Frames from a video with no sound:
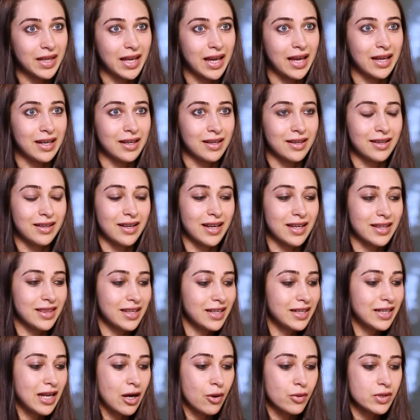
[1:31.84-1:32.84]
And I
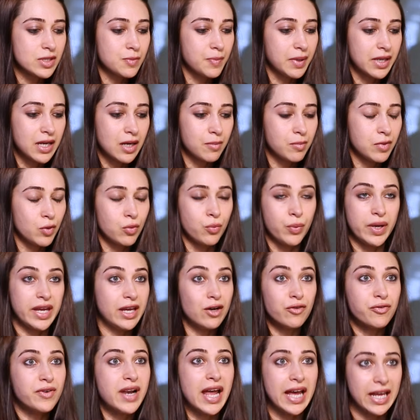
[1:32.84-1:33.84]
think now it's become a
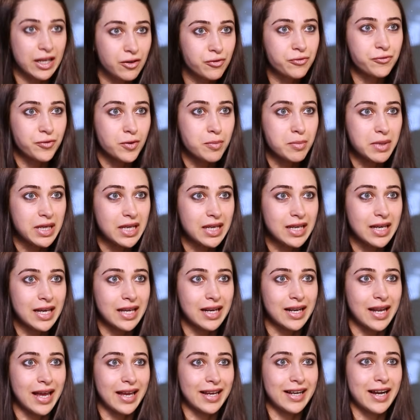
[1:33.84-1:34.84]
way of life for me
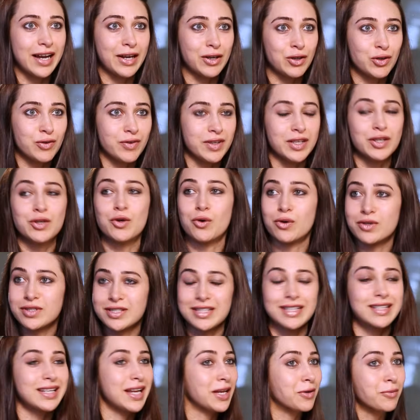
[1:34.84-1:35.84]
and I kind of
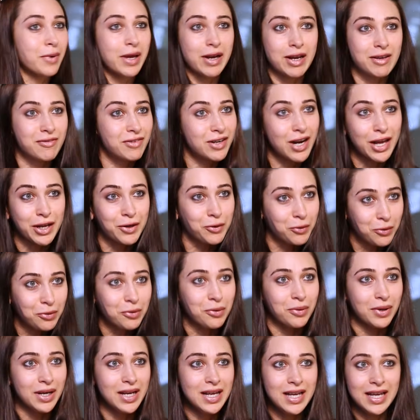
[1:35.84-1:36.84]
endorse it like wherever I
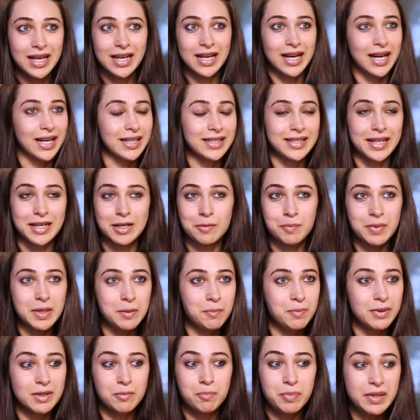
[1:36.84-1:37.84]
go. I tell
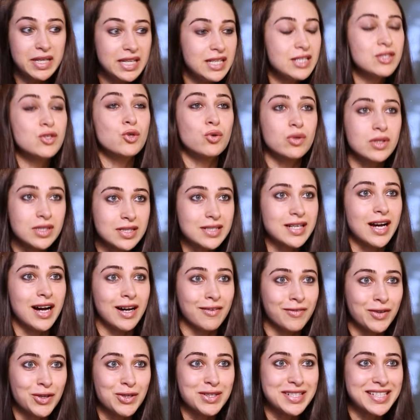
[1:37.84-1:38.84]
people, please don't
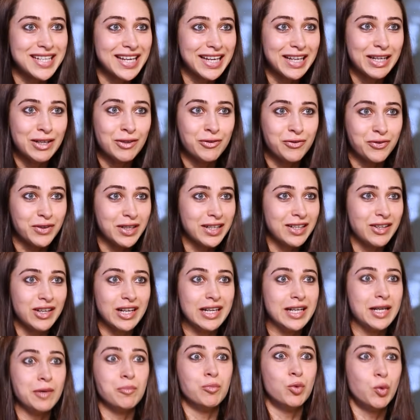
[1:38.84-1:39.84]
starve yourself and
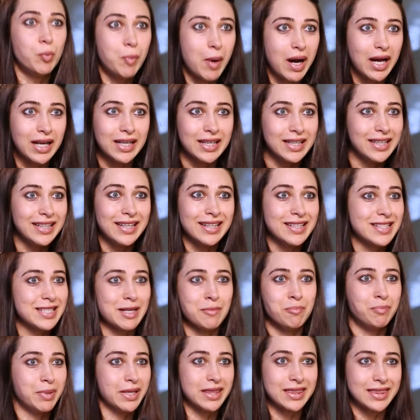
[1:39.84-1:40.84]
drink nimbu pani and
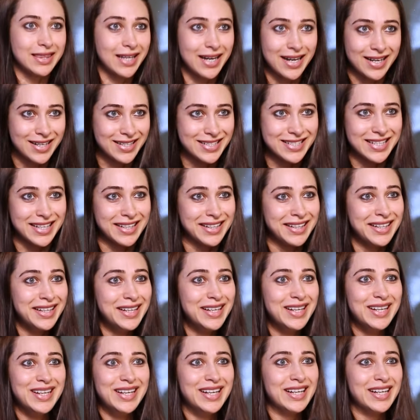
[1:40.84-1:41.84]
some pattas and
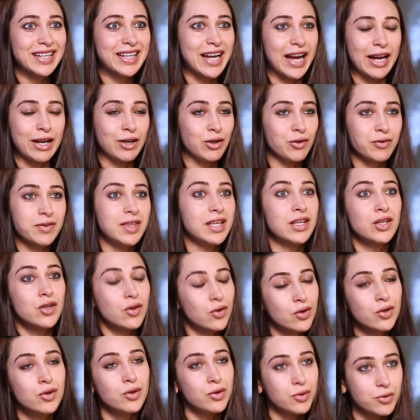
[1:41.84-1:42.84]
kind of think
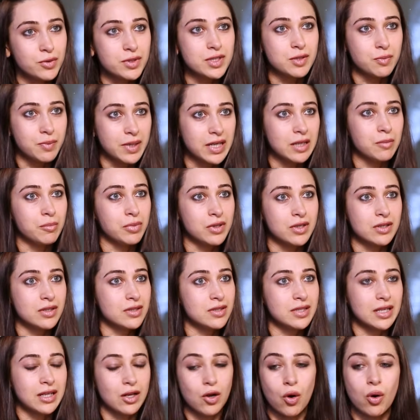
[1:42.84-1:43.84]
you're going to lose weight
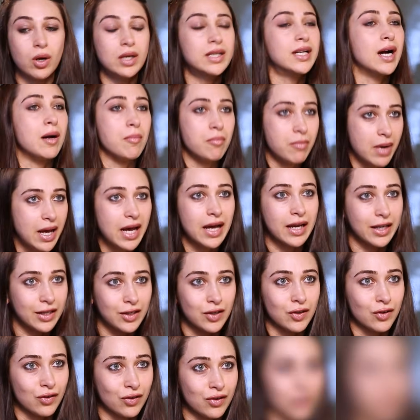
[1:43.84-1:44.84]
because it'll all come
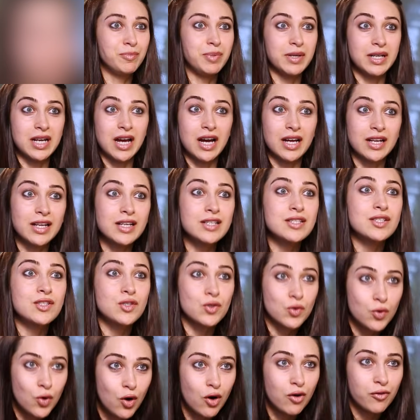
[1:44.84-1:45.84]
back, you know. Banana
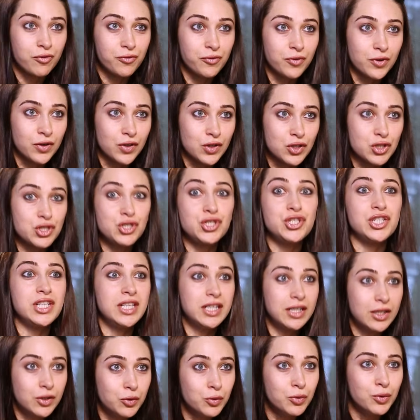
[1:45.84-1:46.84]
so often,
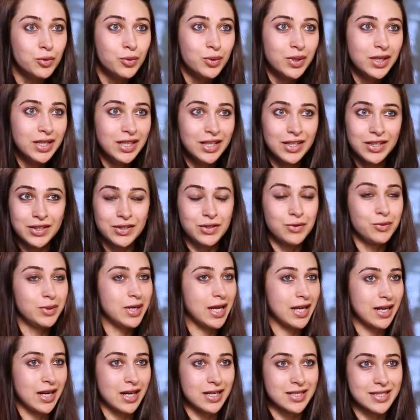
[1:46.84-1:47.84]
chiku, you
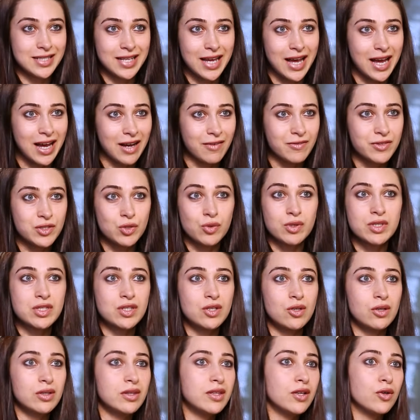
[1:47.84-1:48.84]
let us have. So it's
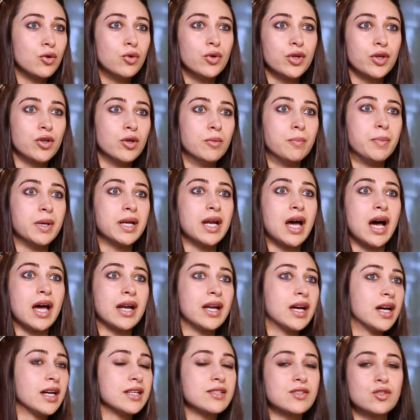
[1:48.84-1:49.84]
not that, oh, you know,
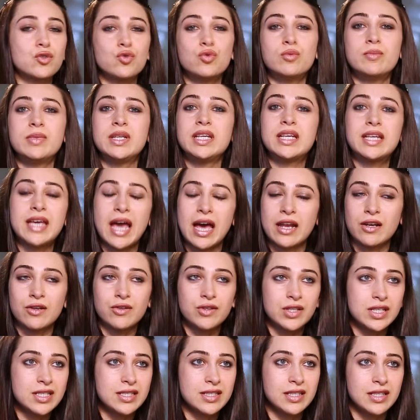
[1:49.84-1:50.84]
banana has too many
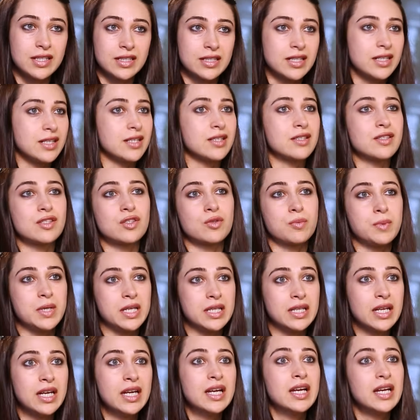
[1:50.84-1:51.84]
calories in it and it's
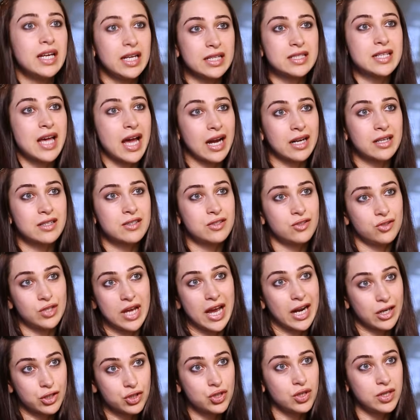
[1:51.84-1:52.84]
sweet. It's
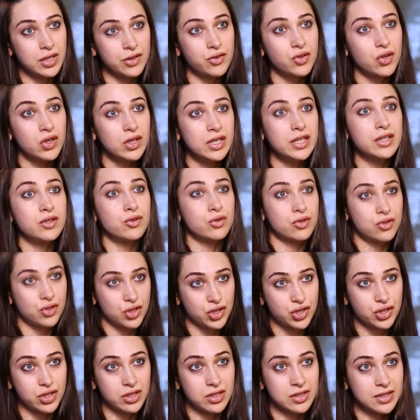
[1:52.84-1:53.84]
actually really
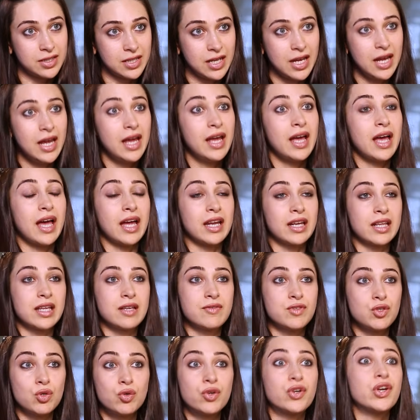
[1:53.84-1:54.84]
nutritious and
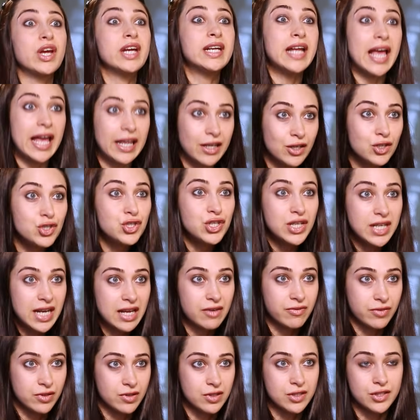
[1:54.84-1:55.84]
gives you great energy
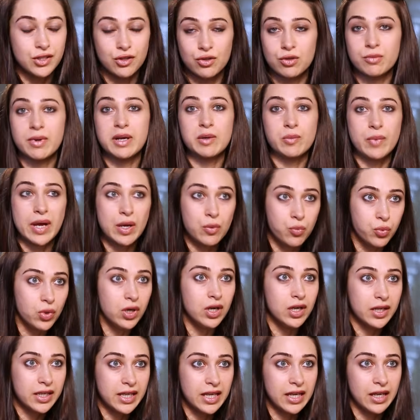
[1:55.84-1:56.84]
levels, you know, when we're
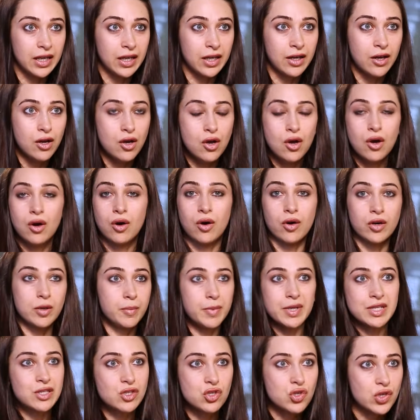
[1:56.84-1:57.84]
working or a
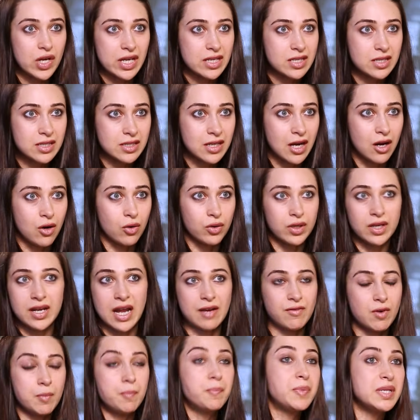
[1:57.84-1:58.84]
bit stressed out and
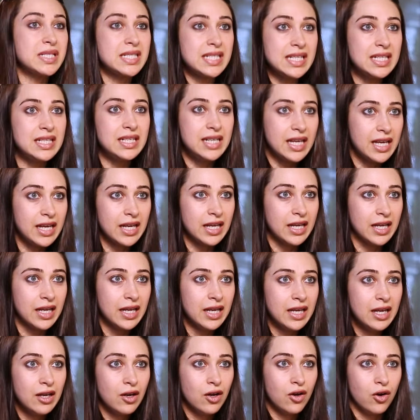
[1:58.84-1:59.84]
have a busy day.
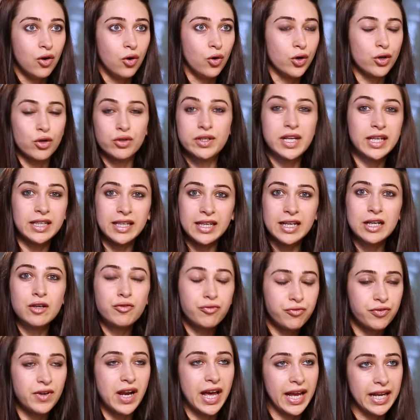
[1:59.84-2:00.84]
Or you're taking a
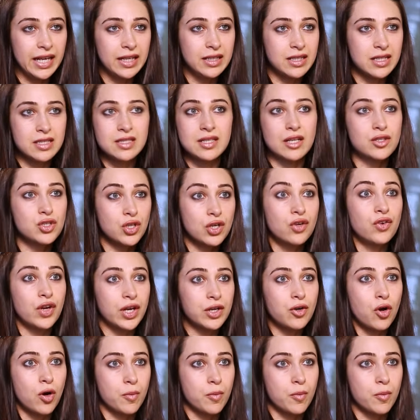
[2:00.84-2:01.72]
flight, it's such a great